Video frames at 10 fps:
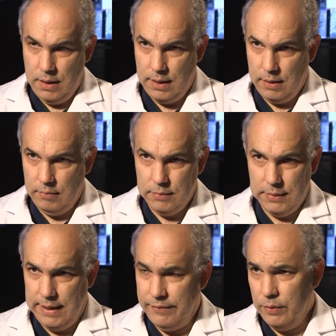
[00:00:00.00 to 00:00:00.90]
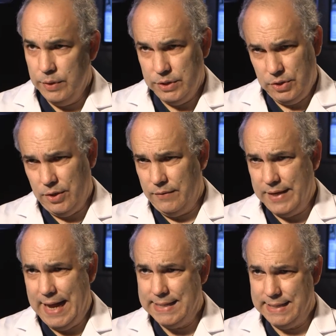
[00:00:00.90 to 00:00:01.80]
Everyone's heard of
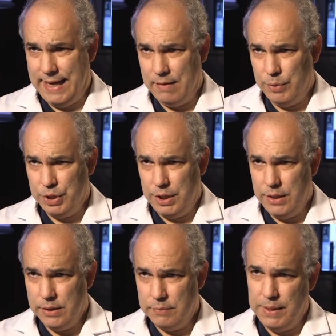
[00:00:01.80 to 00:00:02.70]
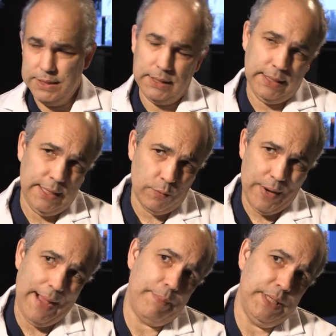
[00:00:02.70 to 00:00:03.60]
CAT scan machines. It's basically a
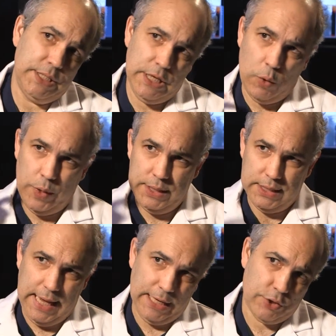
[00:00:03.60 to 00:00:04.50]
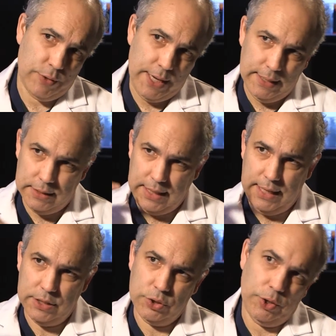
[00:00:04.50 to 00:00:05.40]
rapid sequence X-ray that
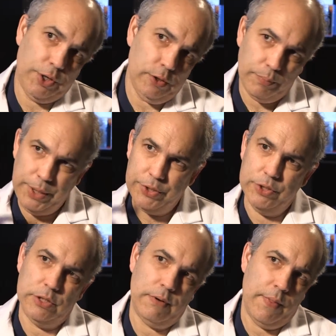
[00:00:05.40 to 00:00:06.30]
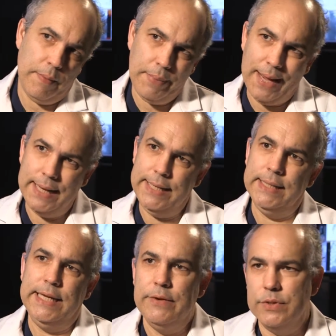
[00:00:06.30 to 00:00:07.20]
takes circular pictures around the body
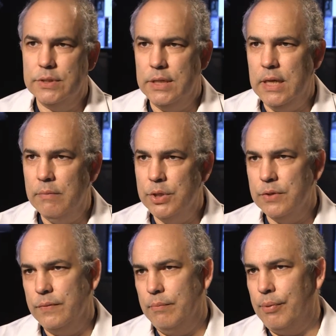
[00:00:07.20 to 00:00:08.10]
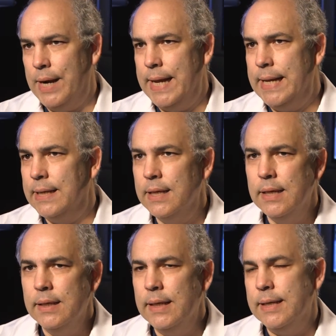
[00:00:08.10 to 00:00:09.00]
and gives us an image of the brain
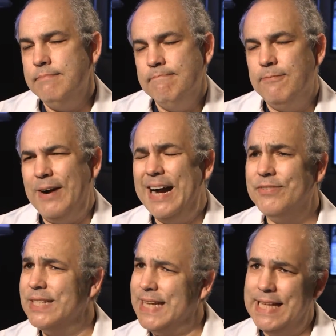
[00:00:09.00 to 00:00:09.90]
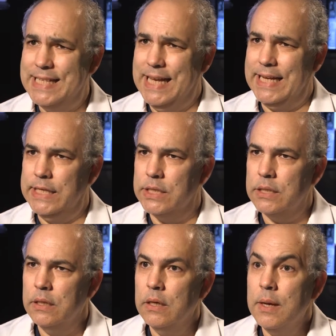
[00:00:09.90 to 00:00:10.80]
in 5 to 10 seconds.